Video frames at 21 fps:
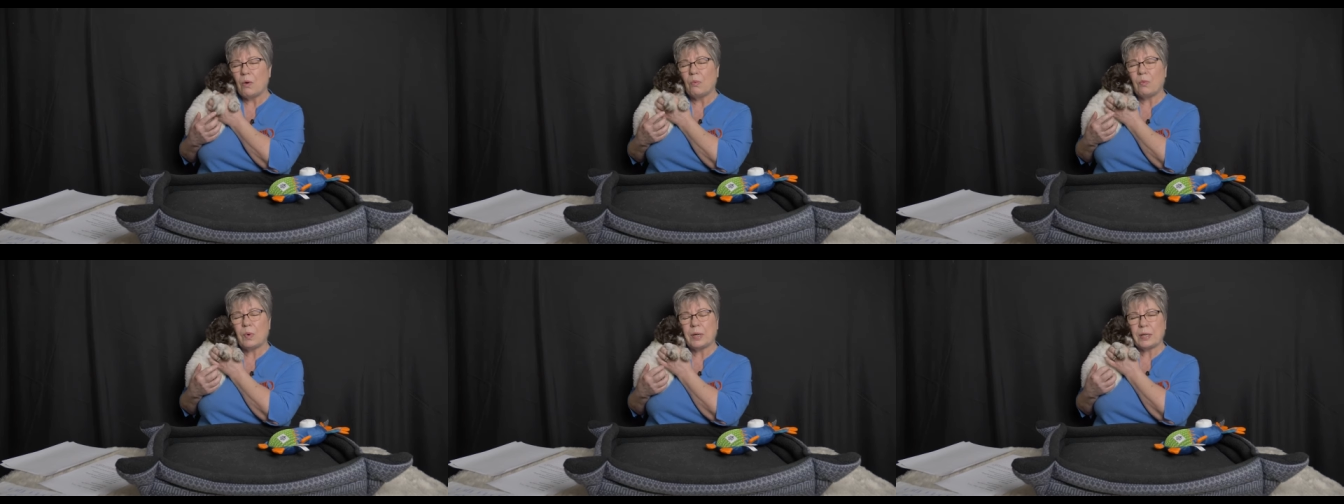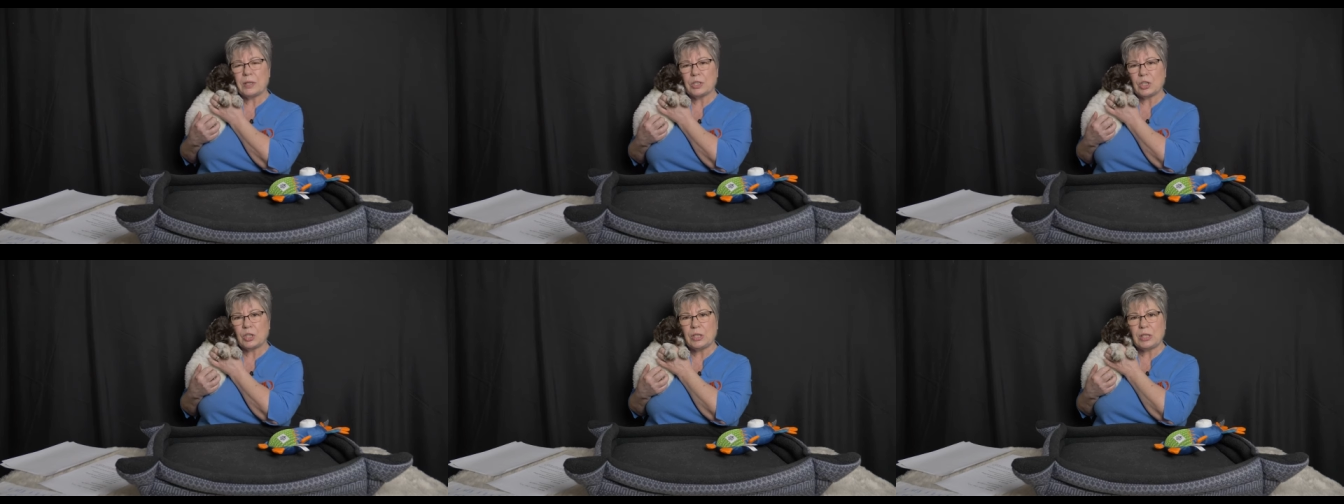
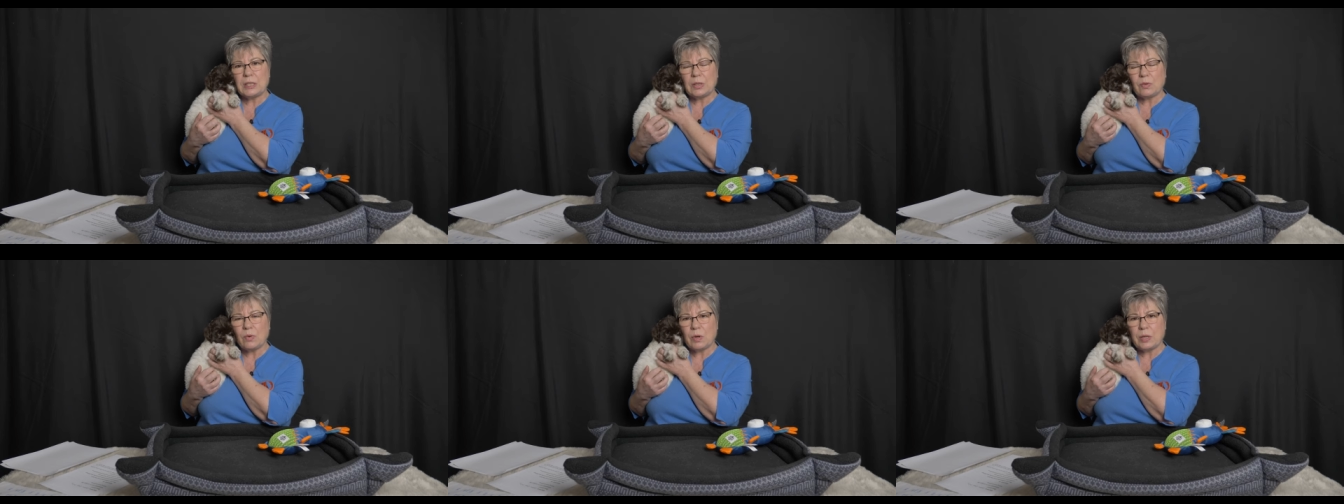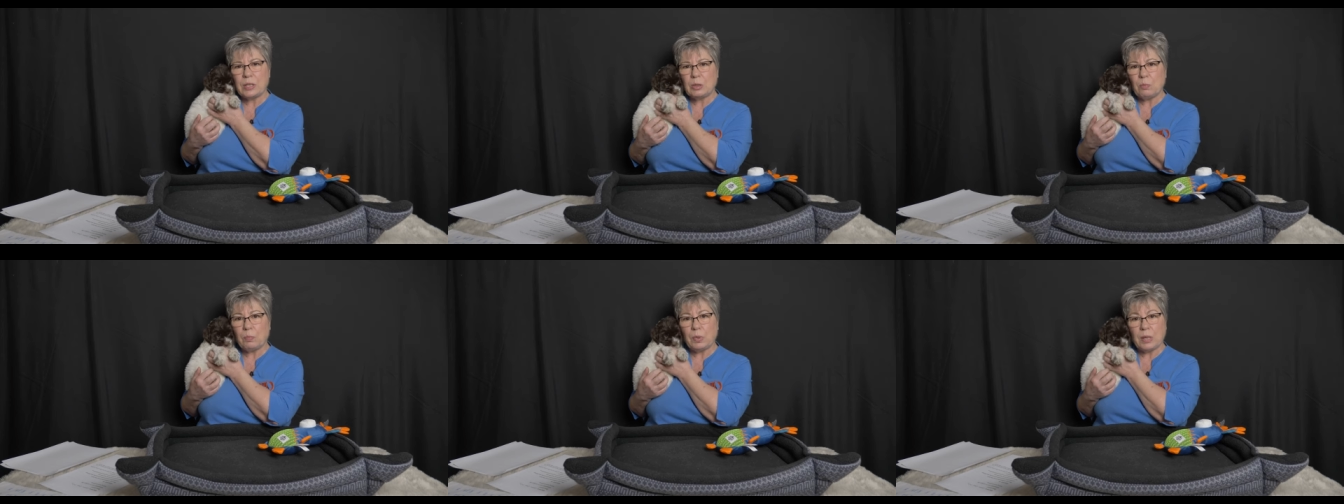where she's
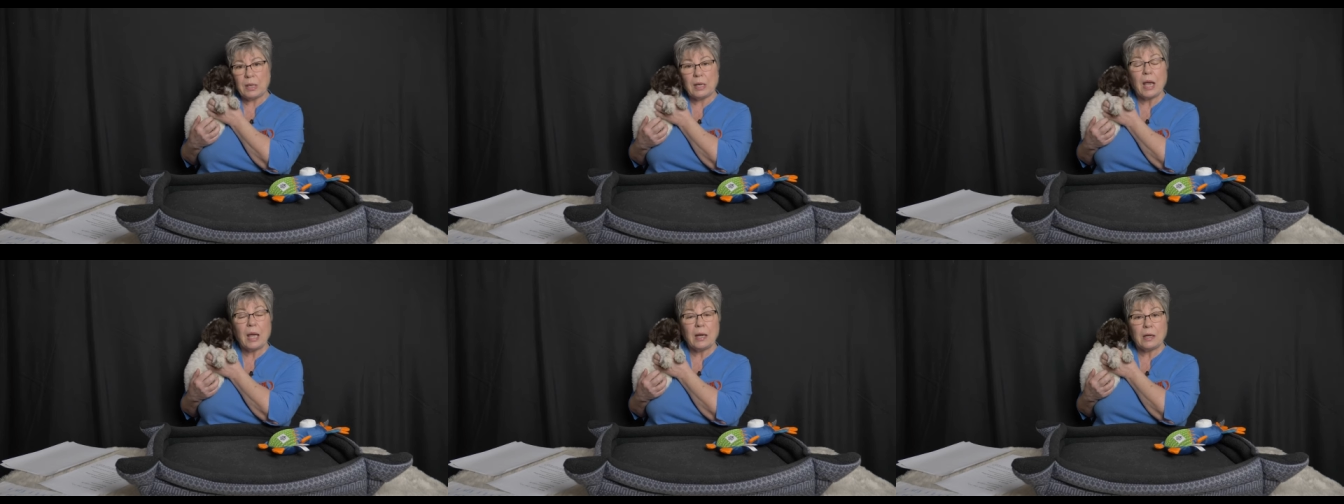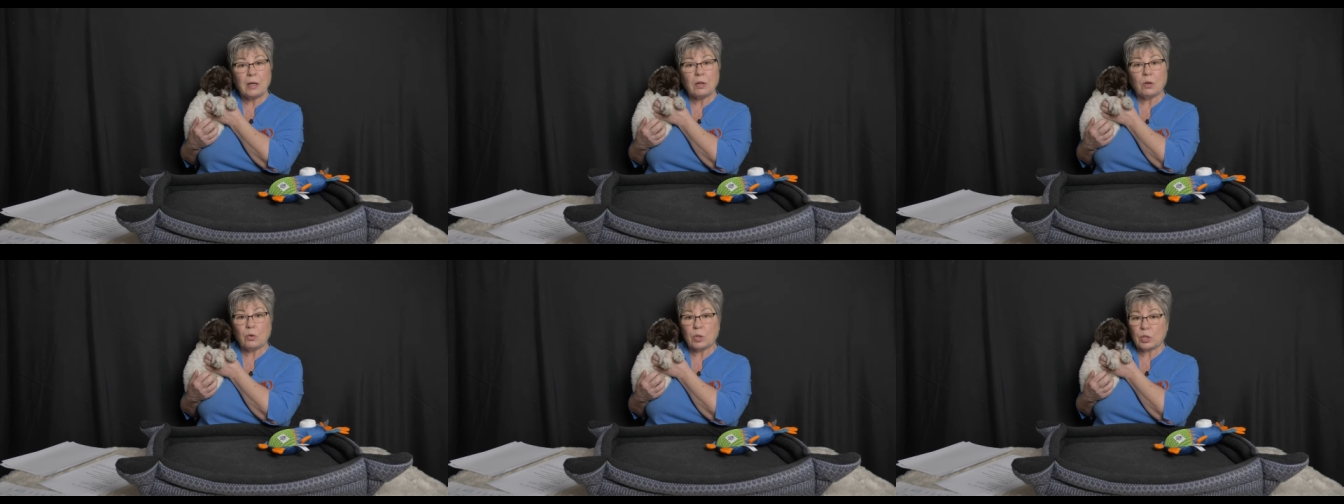going to be,
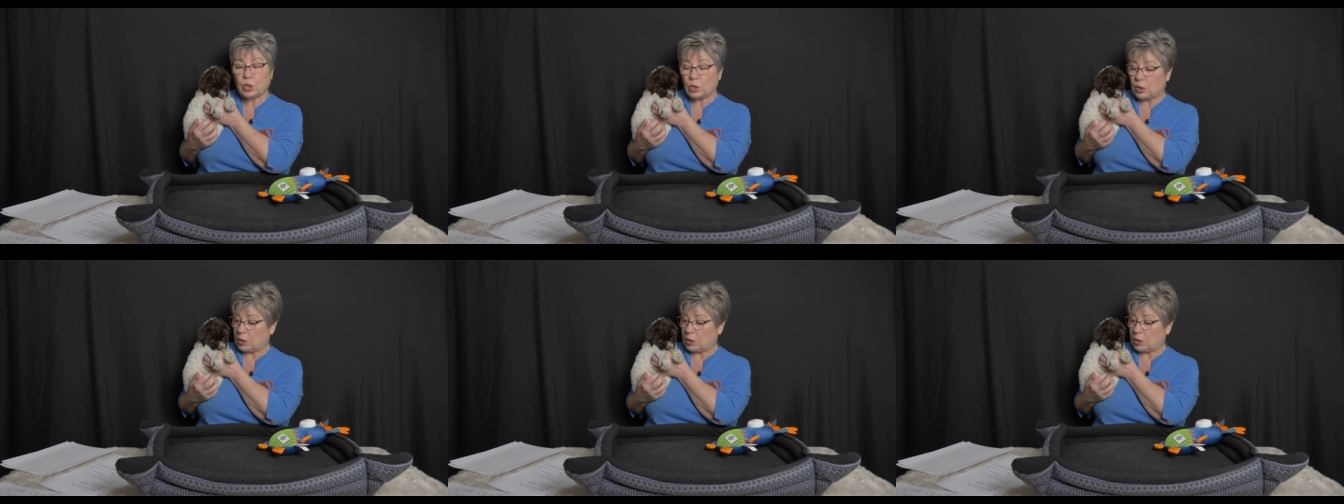and of course,